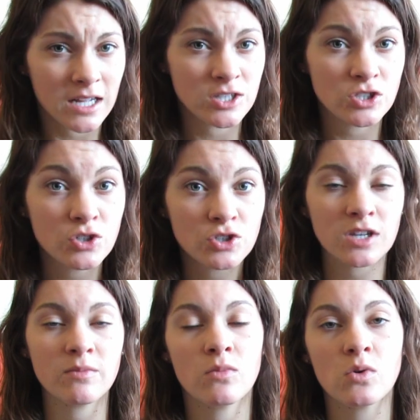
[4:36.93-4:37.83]
It's
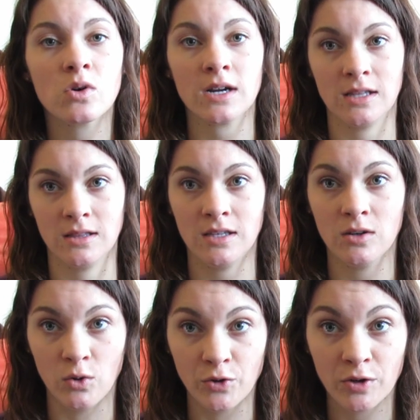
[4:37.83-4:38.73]
usually more in
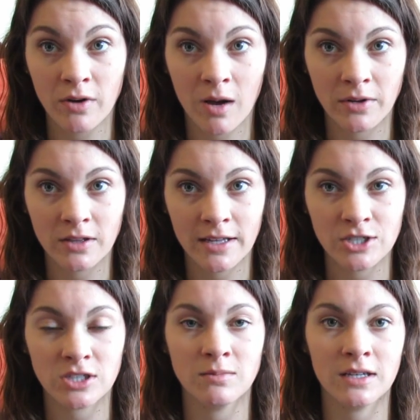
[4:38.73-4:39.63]
the older
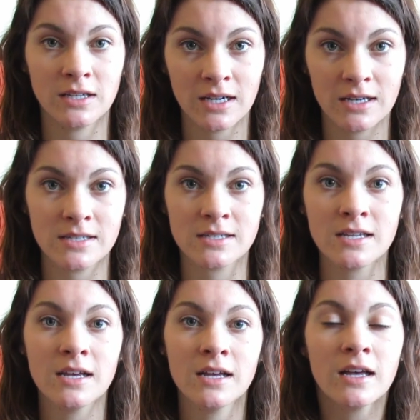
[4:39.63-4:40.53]
population
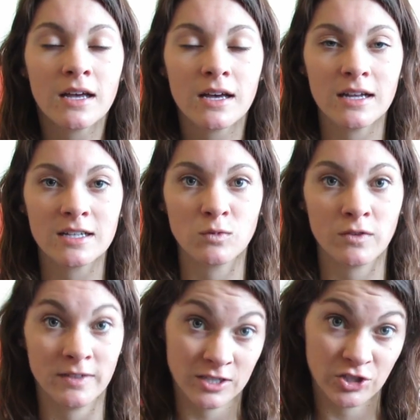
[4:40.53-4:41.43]
because it's
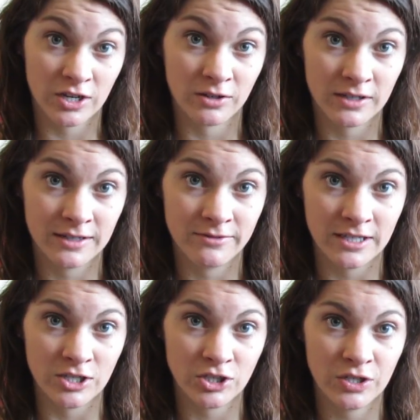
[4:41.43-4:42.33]
more of a degenerative
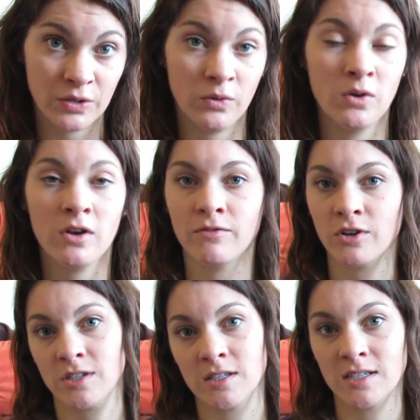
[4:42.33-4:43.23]
issue
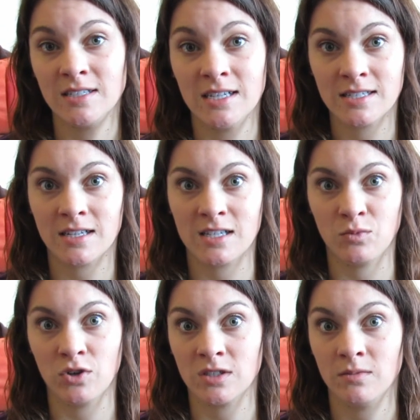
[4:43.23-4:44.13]
versus a disc is
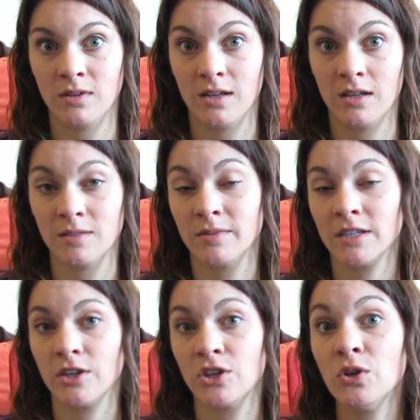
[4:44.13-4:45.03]
more
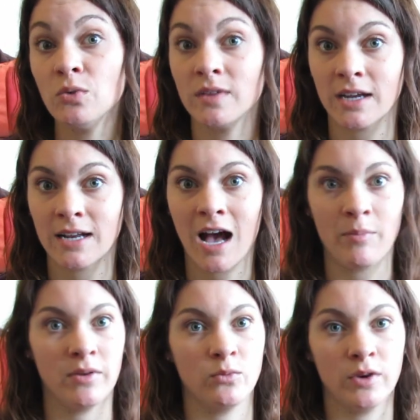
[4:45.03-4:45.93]
something acute that can
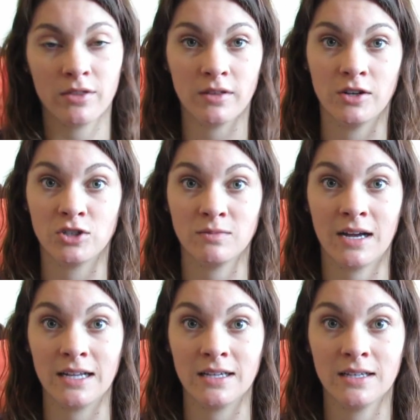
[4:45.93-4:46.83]
happen with a
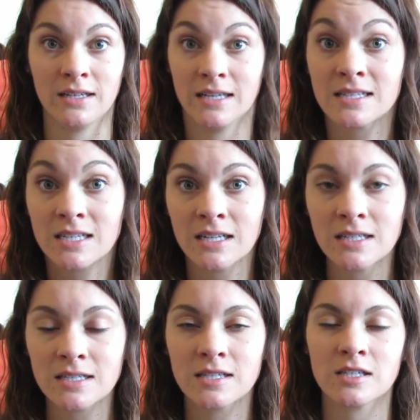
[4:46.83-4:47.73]
traumatic
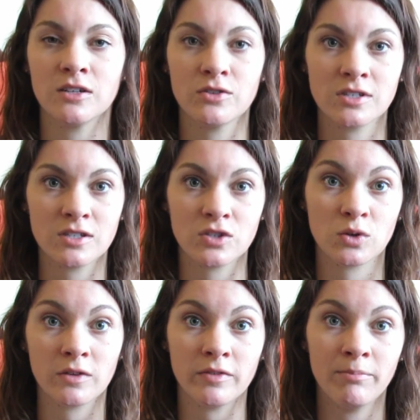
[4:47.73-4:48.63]
incident. Stenosis is
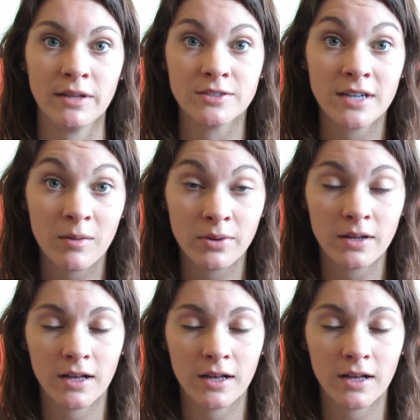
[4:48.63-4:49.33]
sort of a buildup.